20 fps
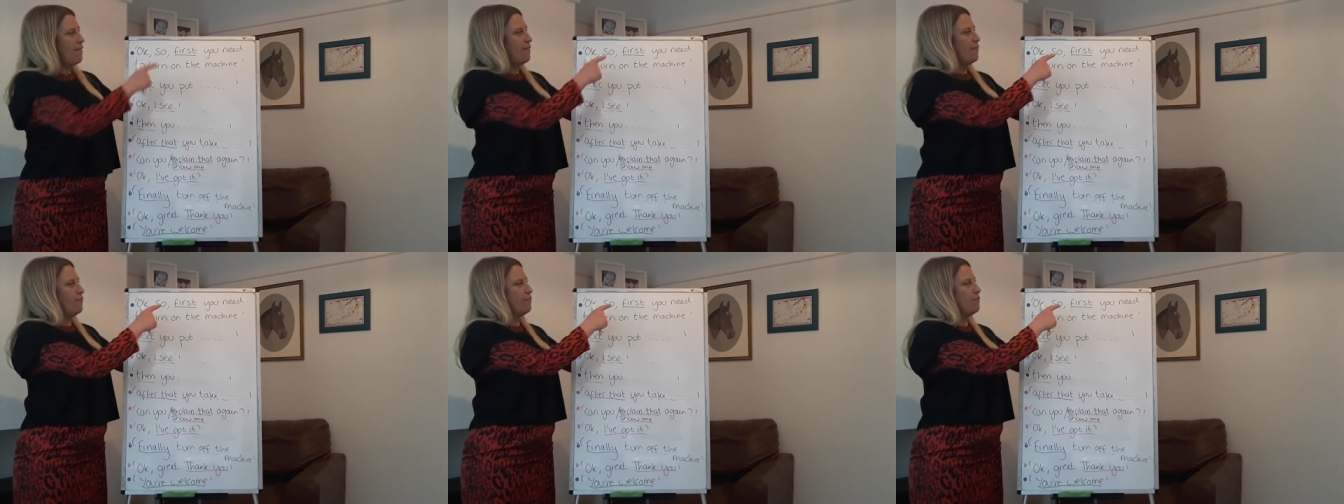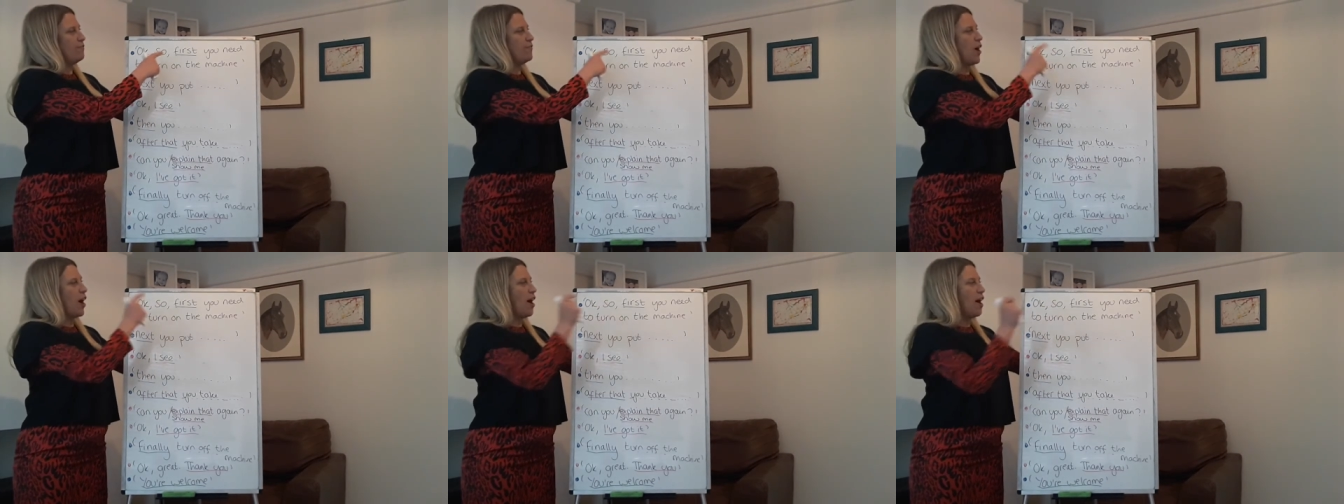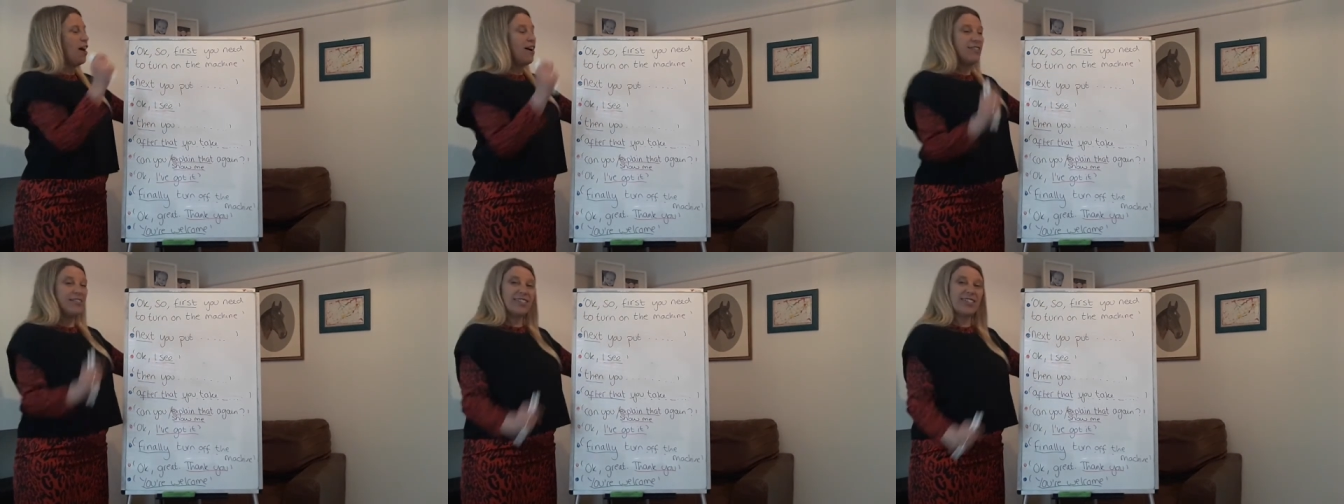
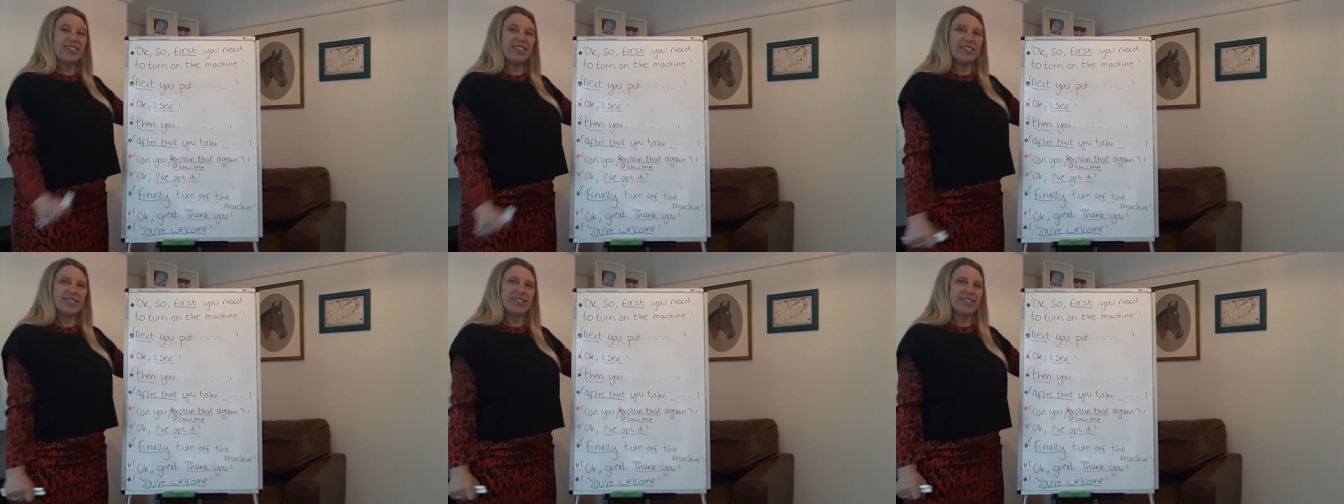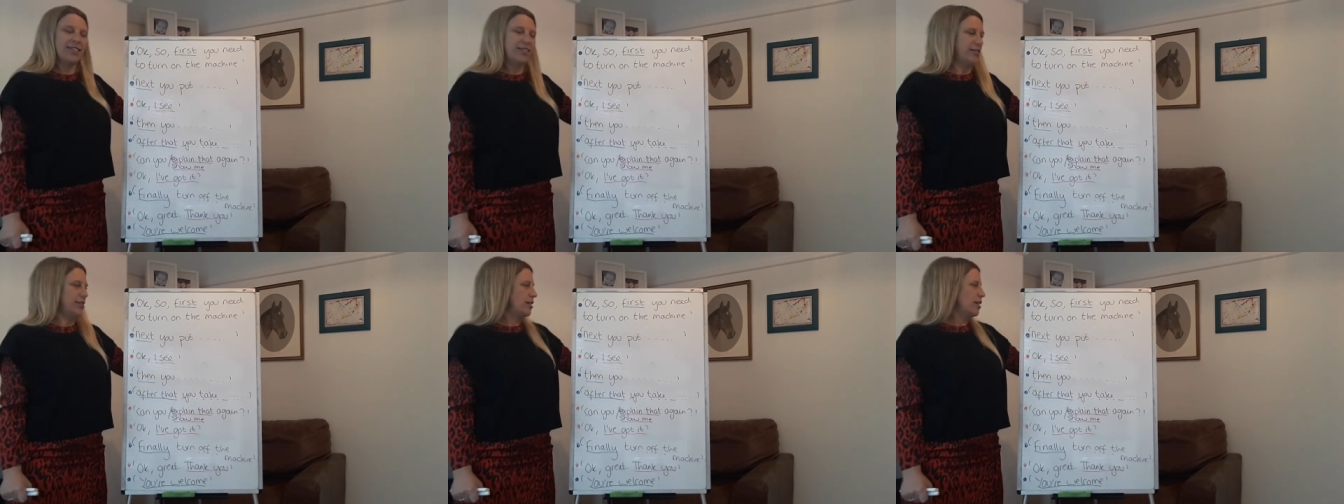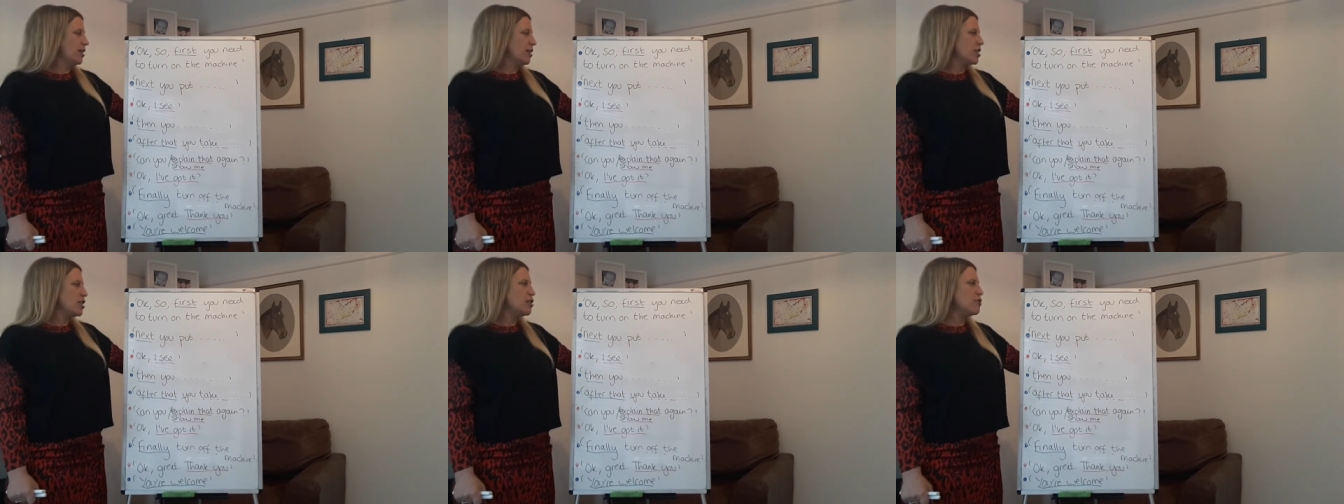first,
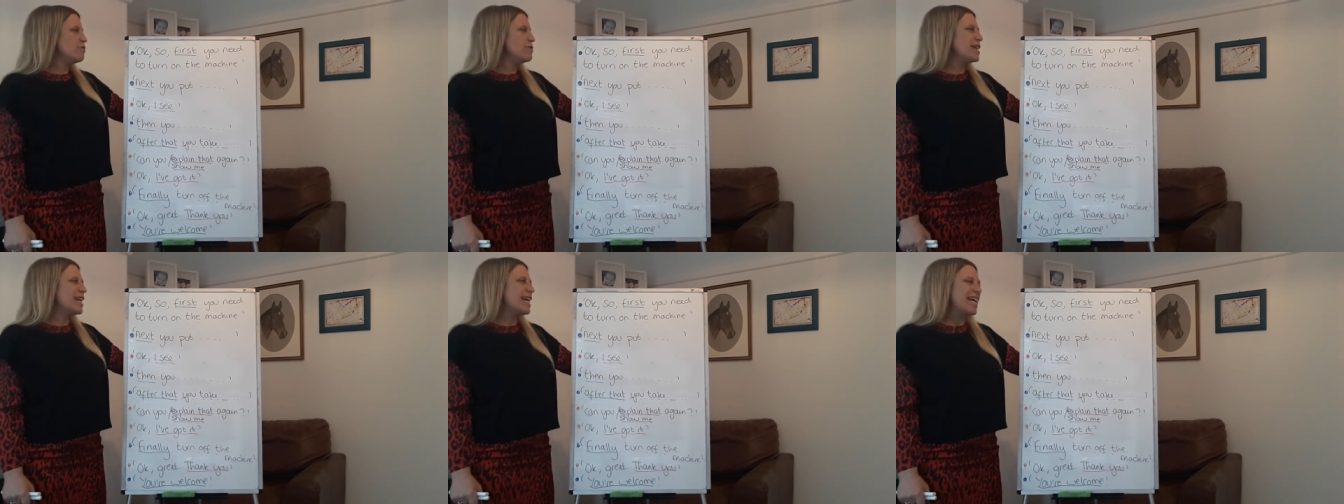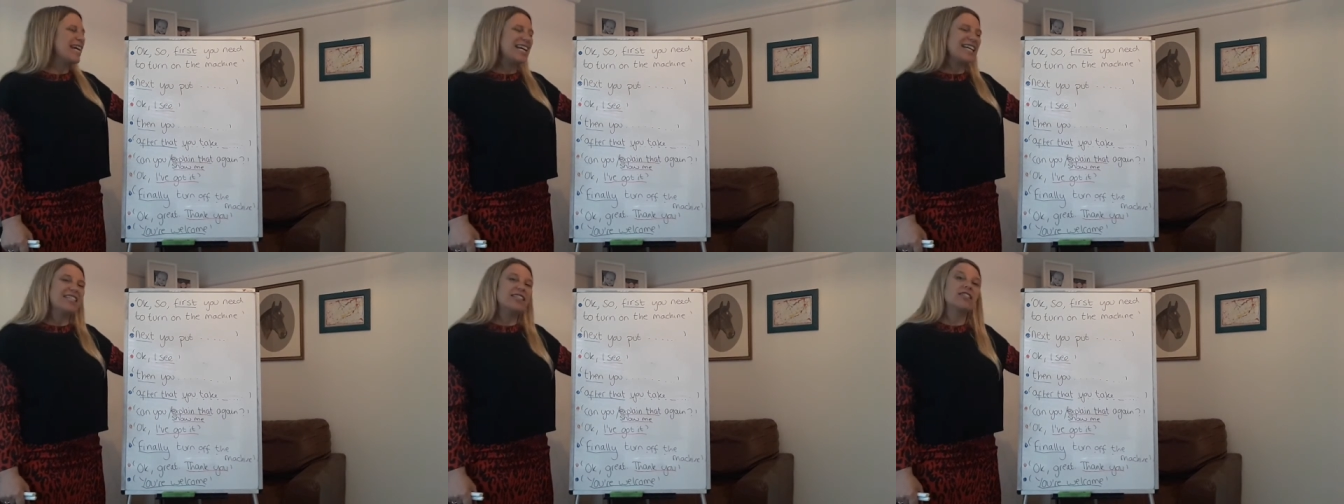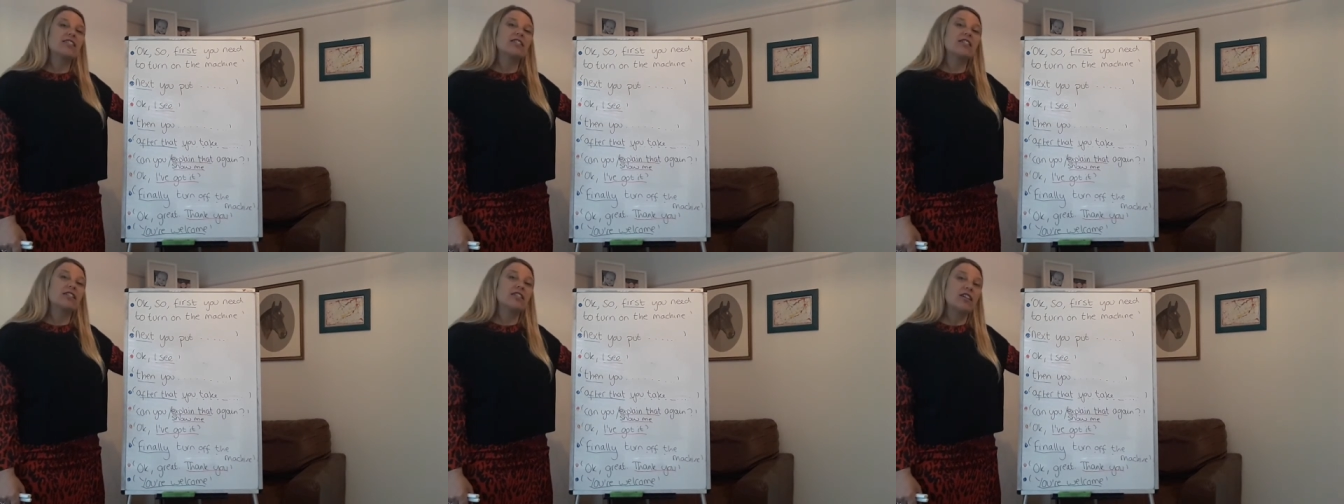you need
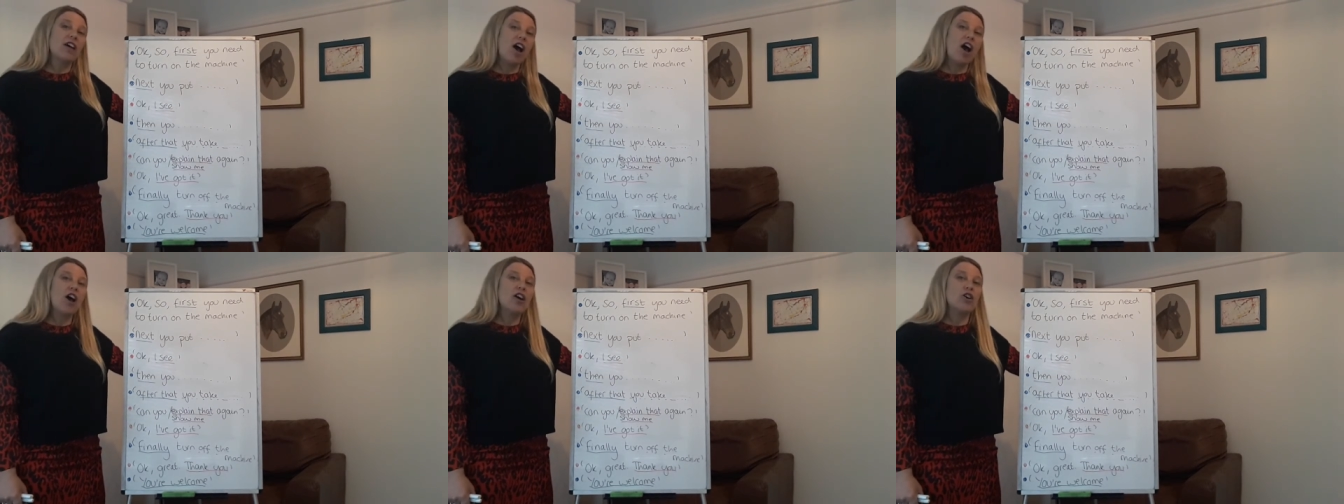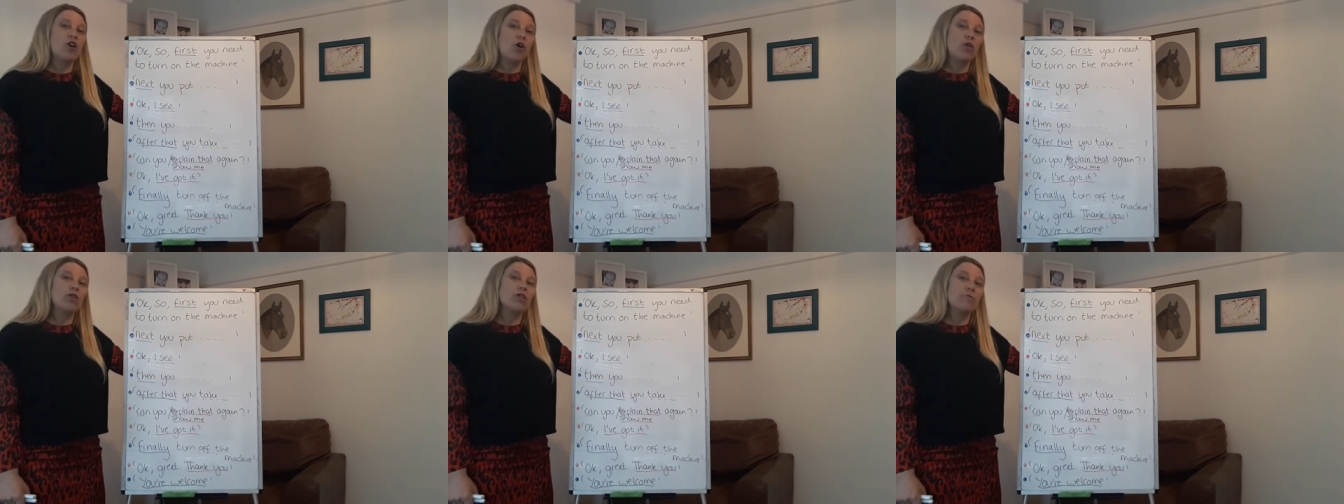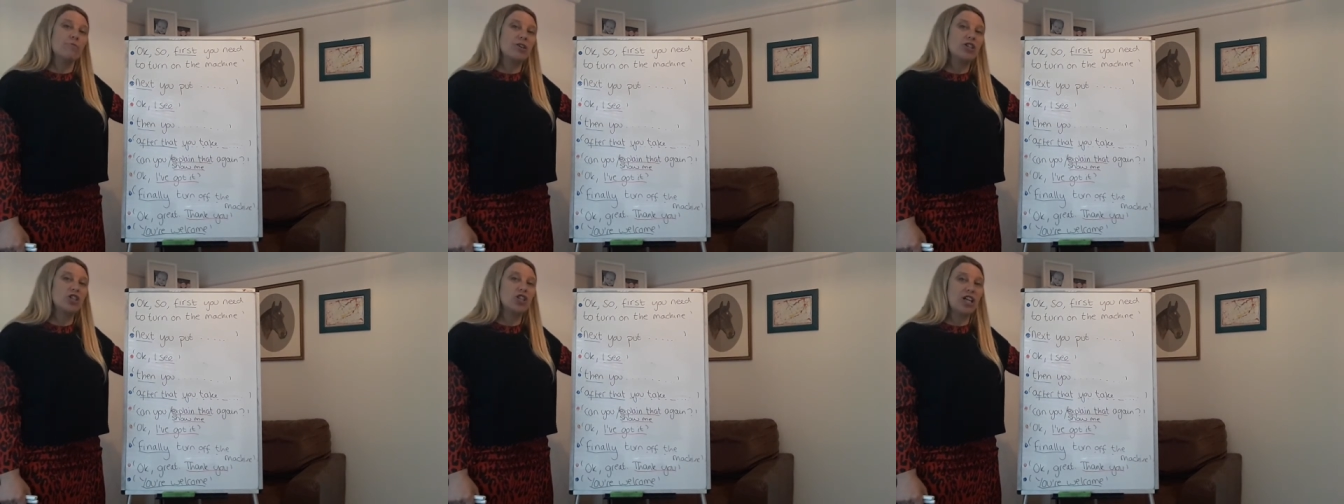to turn on the
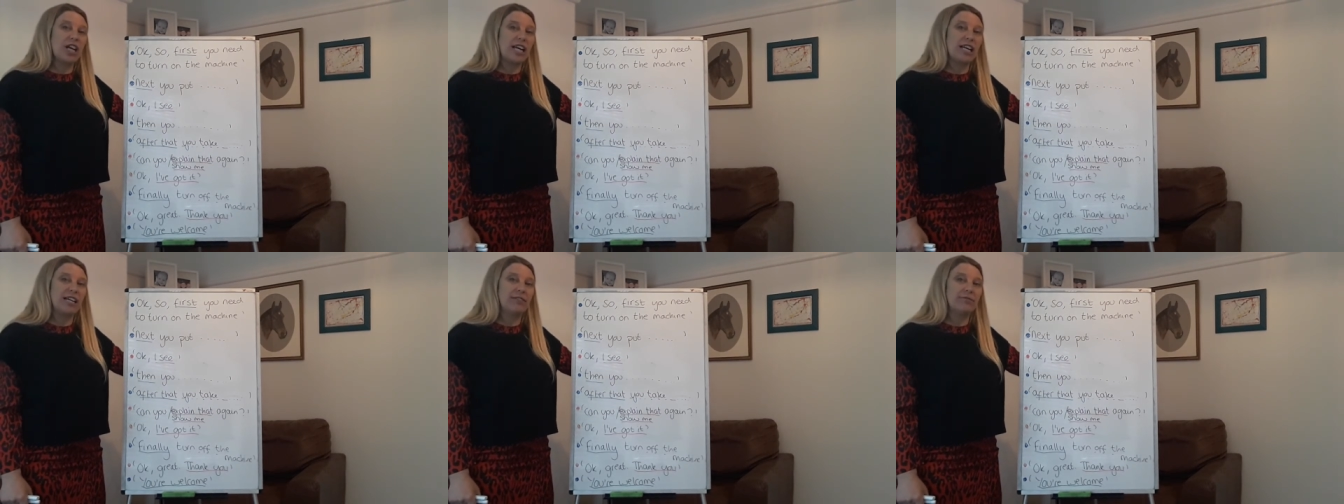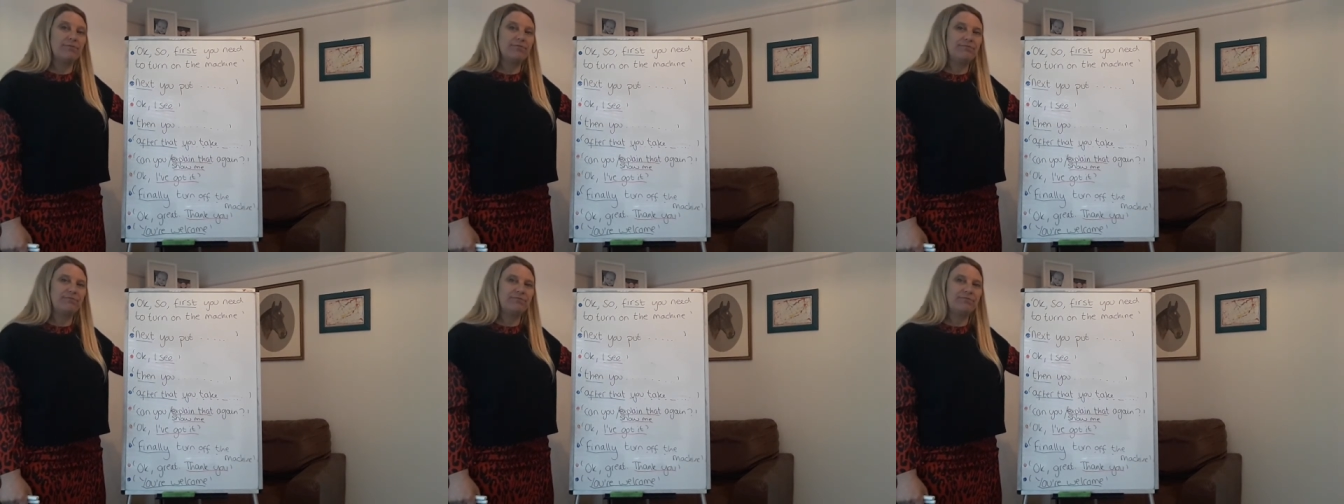machine.